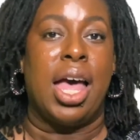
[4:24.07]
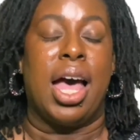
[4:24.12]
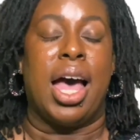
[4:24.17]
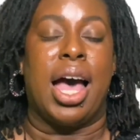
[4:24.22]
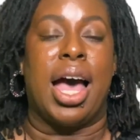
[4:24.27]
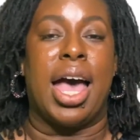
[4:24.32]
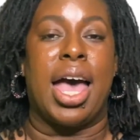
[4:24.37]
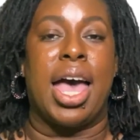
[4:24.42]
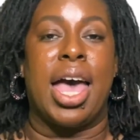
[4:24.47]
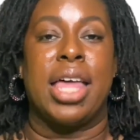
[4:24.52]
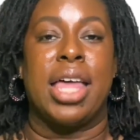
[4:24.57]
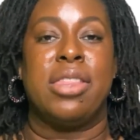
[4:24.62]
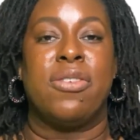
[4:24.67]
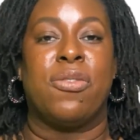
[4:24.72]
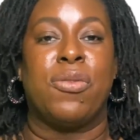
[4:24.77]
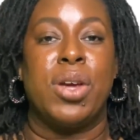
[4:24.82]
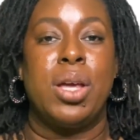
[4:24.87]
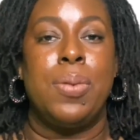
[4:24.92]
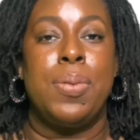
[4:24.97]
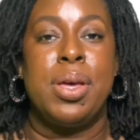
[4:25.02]
And the
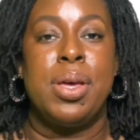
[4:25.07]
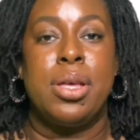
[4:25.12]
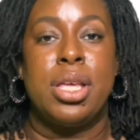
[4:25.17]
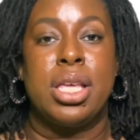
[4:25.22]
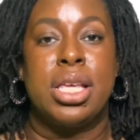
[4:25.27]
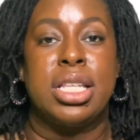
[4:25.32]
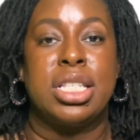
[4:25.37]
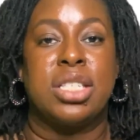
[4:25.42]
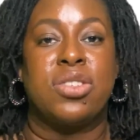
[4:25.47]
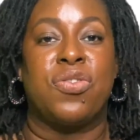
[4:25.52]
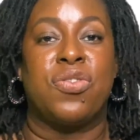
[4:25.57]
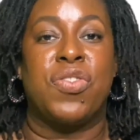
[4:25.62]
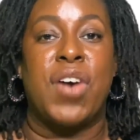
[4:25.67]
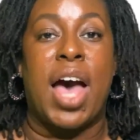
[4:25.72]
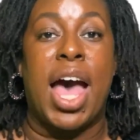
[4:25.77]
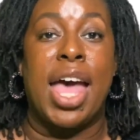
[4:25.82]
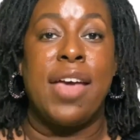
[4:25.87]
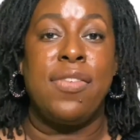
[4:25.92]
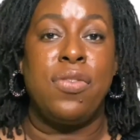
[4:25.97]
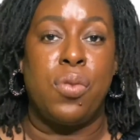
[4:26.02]
freebie is
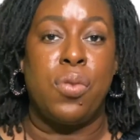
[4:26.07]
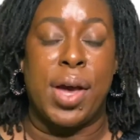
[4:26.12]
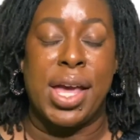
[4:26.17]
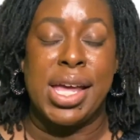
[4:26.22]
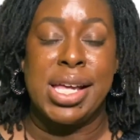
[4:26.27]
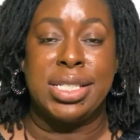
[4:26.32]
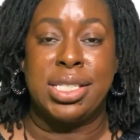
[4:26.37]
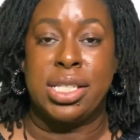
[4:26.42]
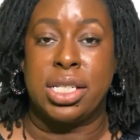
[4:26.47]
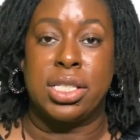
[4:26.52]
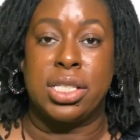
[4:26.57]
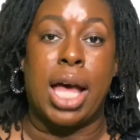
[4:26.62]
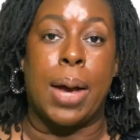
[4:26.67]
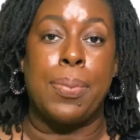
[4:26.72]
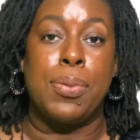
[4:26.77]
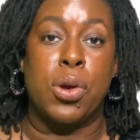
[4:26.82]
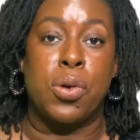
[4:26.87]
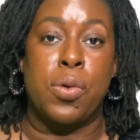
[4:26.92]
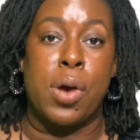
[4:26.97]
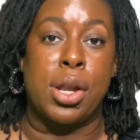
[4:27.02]
5 ways to stop
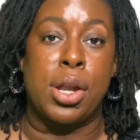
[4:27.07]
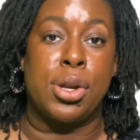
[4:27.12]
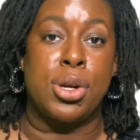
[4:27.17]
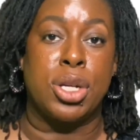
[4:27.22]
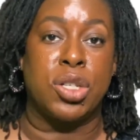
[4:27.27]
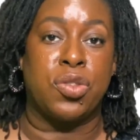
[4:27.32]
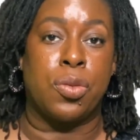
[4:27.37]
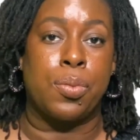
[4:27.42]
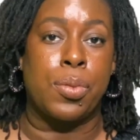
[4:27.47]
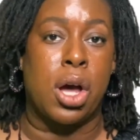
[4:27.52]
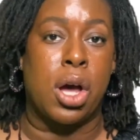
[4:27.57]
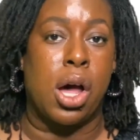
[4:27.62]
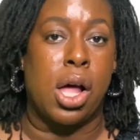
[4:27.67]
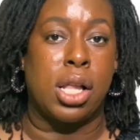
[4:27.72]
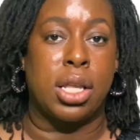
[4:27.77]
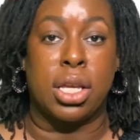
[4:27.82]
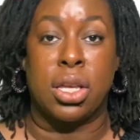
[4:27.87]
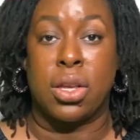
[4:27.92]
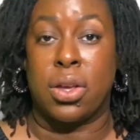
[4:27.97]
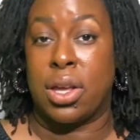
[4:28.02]
your creditors from
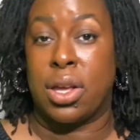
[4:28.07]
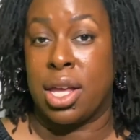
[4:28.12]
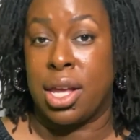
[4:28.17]
calling